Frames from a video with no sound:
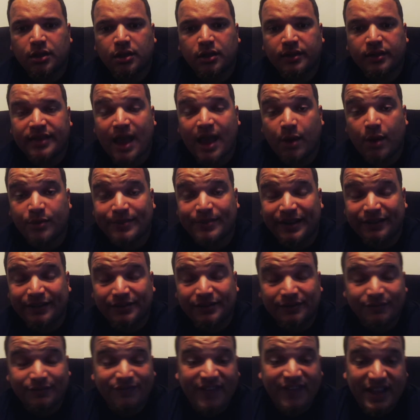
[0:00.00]
That would be
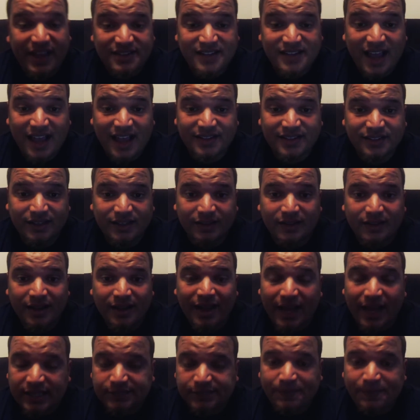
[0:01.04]
fantastic,
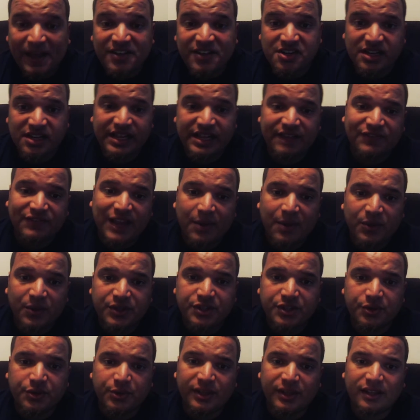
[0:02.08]
especially if they would
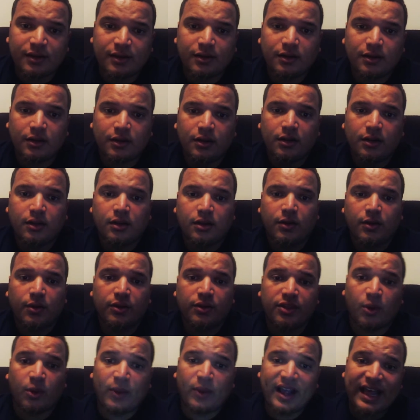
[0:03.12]
do it
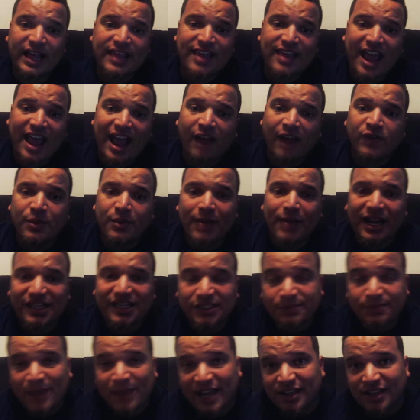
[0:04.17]
the way that everybody's
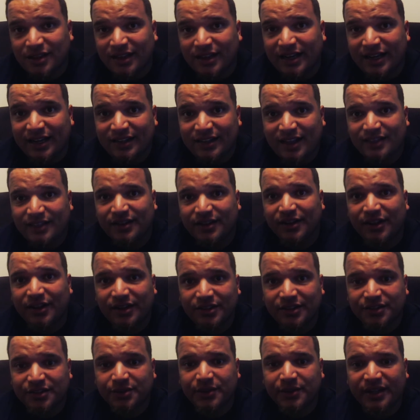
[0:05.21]
speculating that they're going to
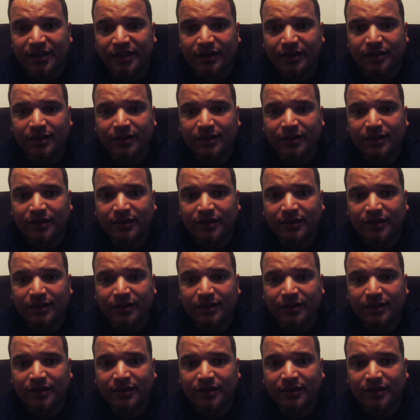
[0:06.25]
do it,